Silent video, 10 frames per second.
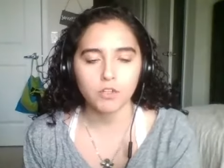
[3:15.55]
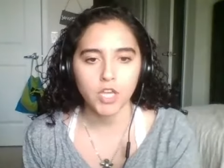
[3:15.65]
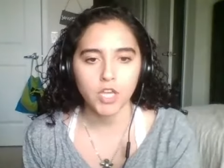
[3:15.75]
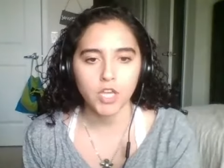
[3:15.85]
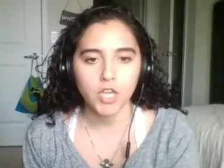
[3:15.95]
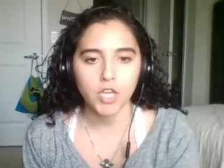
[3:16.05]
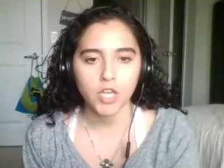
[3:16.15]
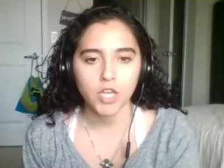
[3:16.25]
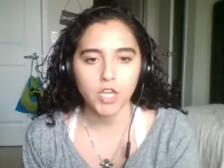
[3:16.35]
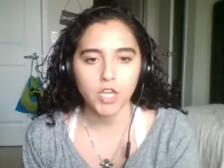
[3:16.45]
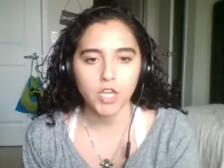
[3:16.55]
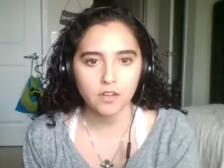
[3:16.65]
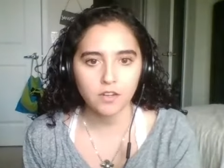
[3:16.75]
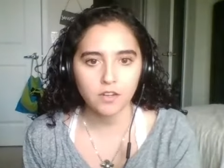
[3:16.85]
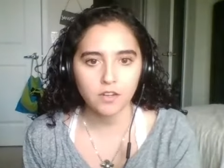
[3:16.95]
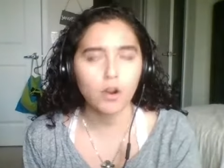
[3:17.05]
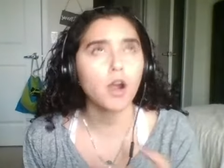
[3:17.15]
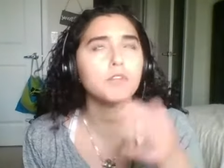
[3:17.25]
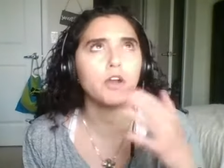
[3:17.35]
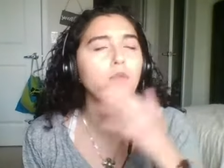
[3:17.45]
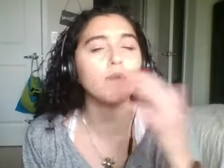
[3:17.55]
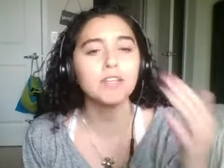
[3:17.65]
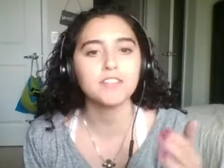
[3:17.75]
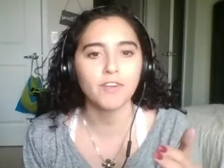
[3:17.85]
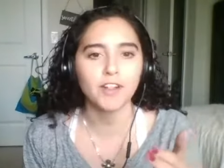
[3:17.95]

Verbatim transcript: watching Anger Management or I'm sorry Arrested Development.